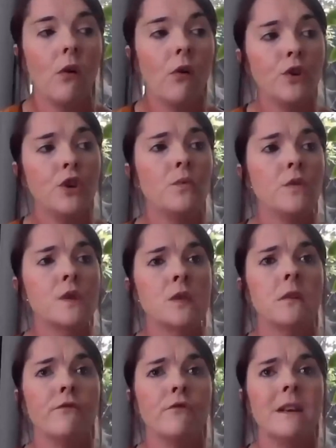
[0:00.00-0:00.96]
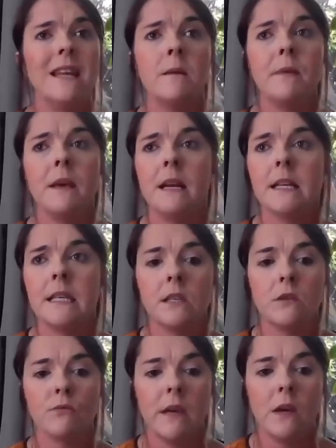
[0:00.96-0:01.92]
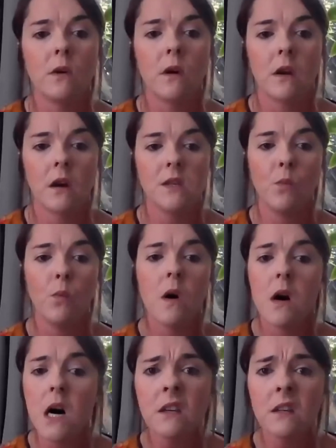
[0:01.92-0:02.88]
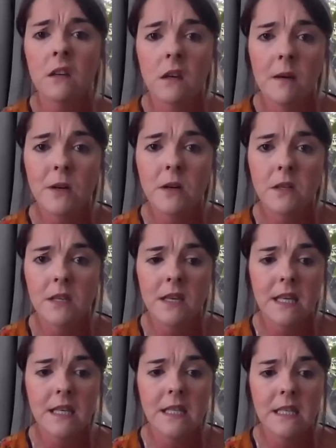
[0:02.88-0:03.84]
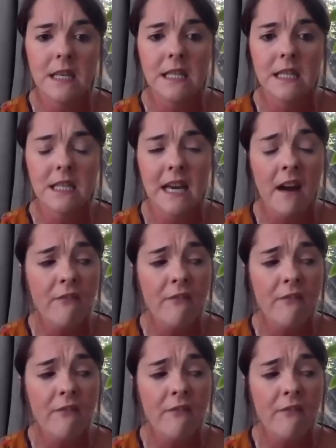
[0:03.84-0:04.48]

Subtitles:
or you would suffer an inability to reorganise work amongst existing staff,